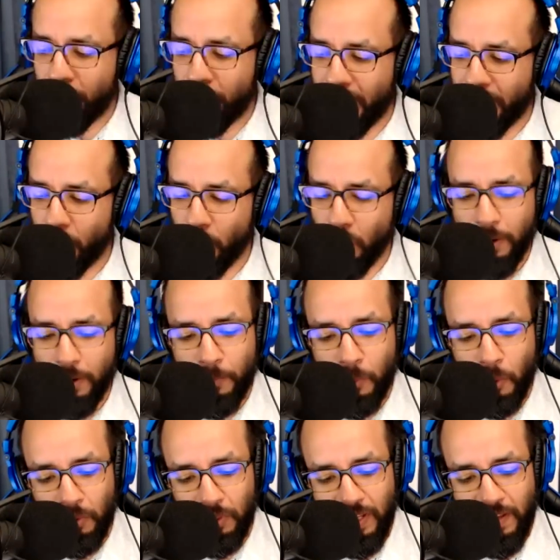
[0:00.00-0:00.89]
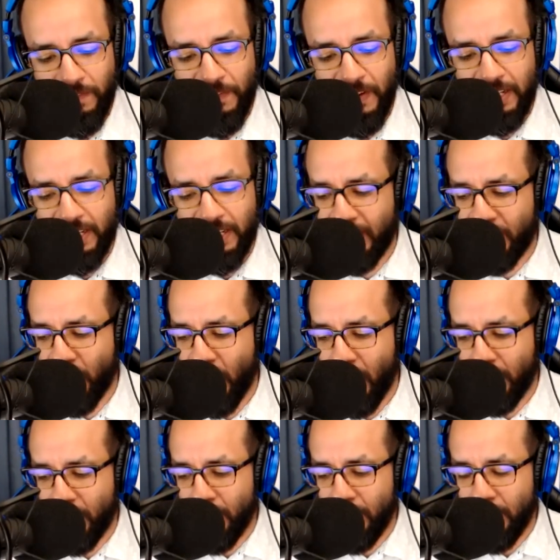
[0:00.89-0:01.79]
that you are a prolific
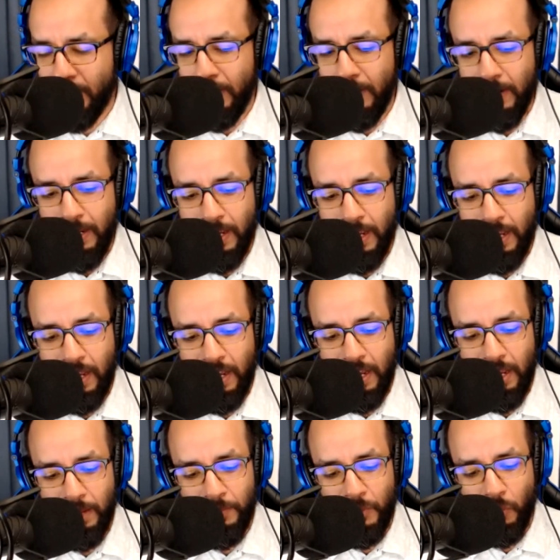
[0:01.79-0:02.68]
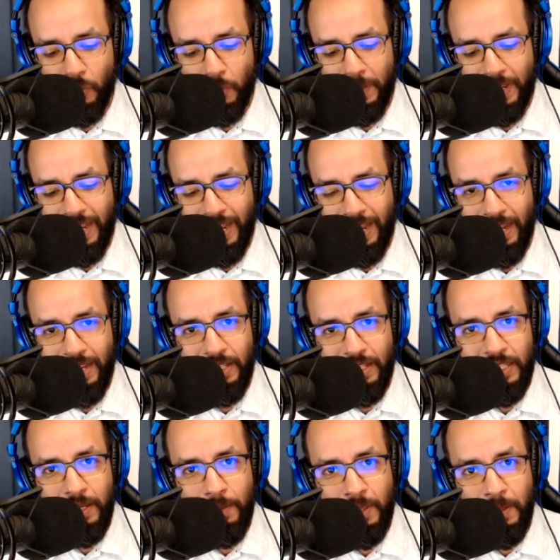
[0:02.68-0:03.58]
TikToker. You are behind
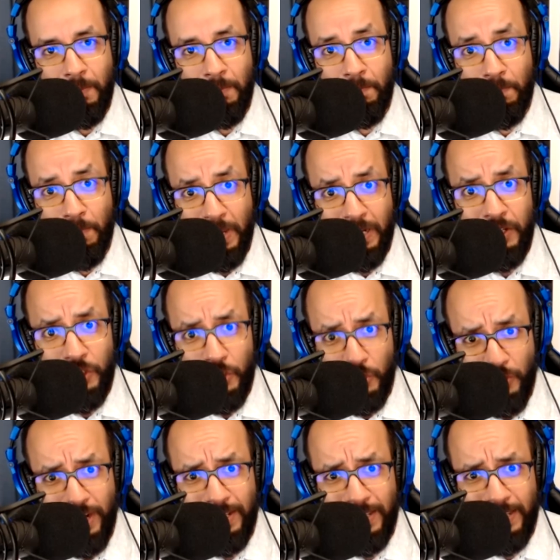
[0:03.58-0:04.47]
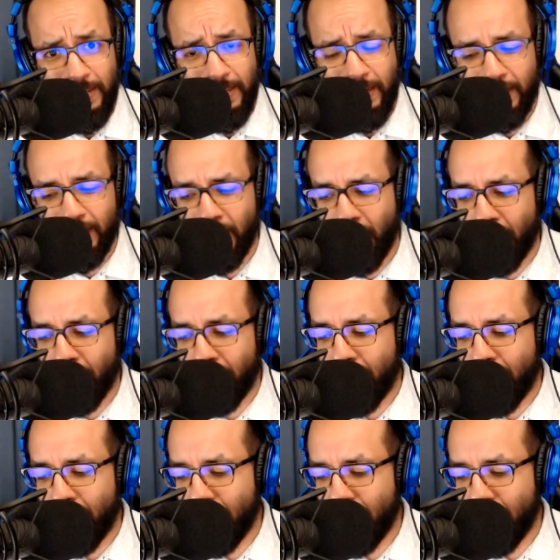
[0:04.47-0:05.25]
some of the biggest trends in TikTok.